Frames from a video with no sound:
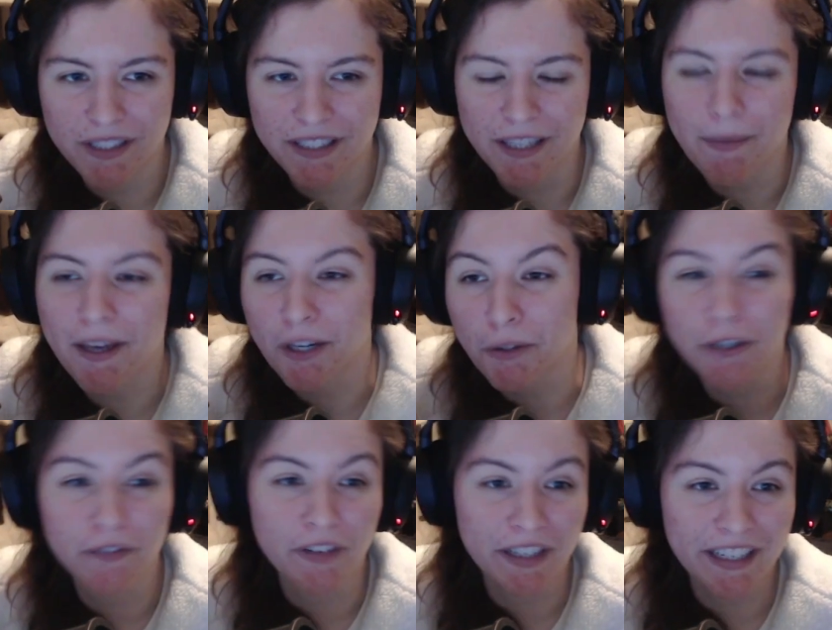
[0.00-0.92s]
they made her
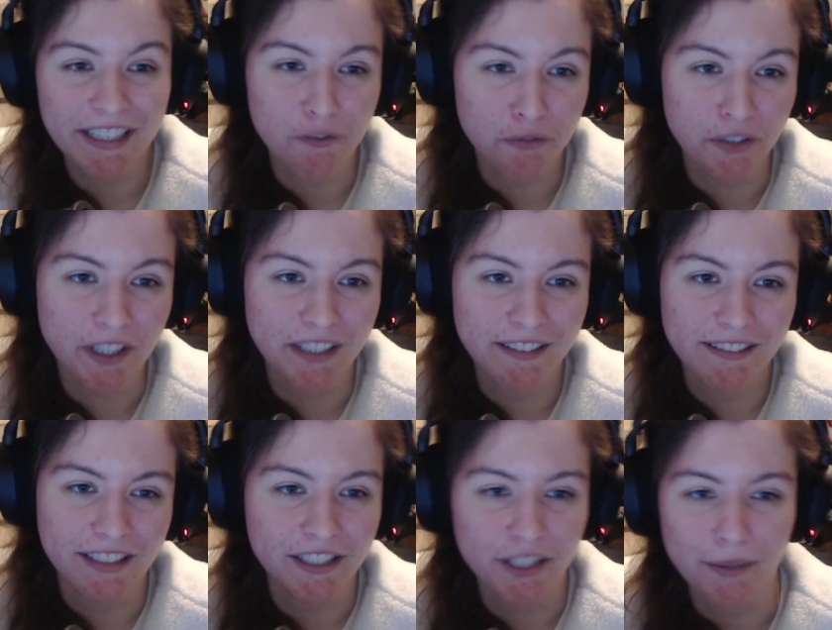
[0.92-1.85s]
look very different.
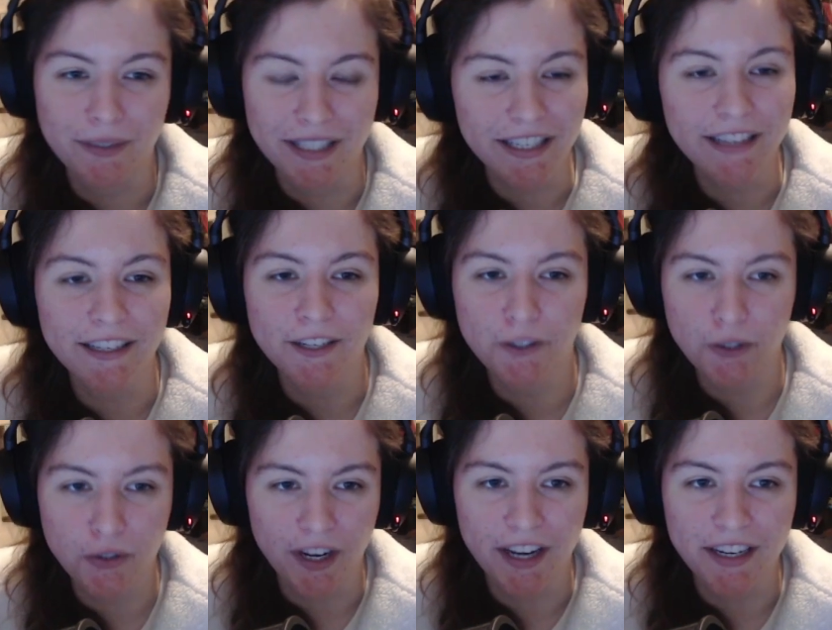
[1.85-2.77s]
Like she was a teenager
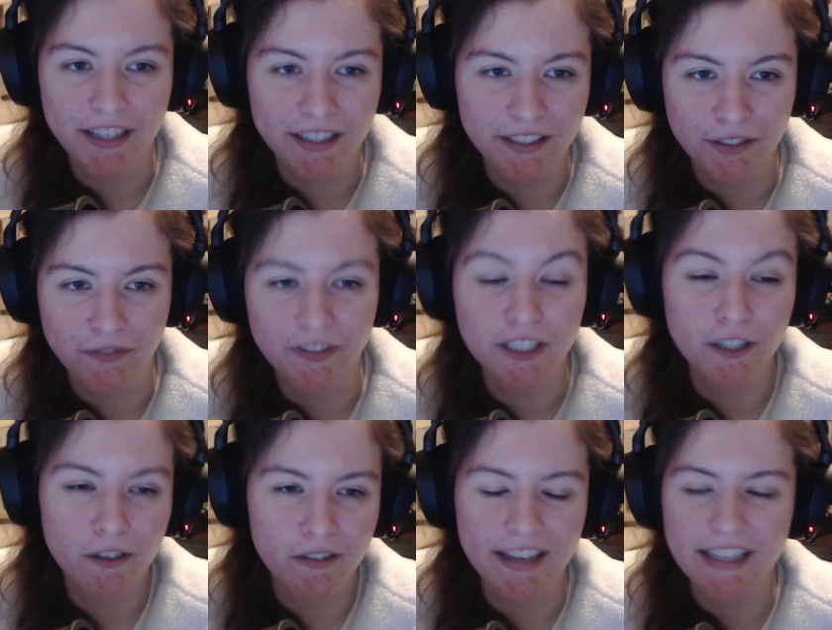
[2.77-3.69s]
trying to
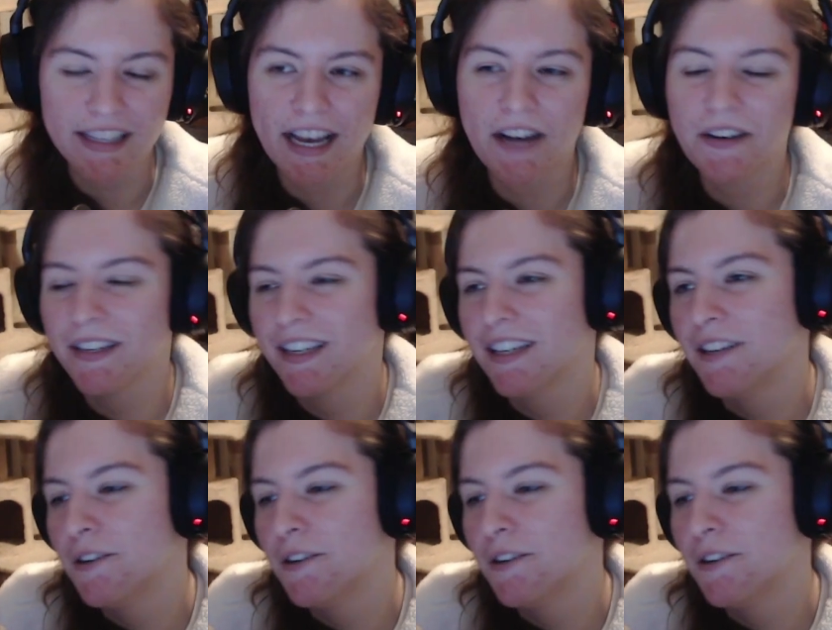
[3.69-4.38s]
figure things out.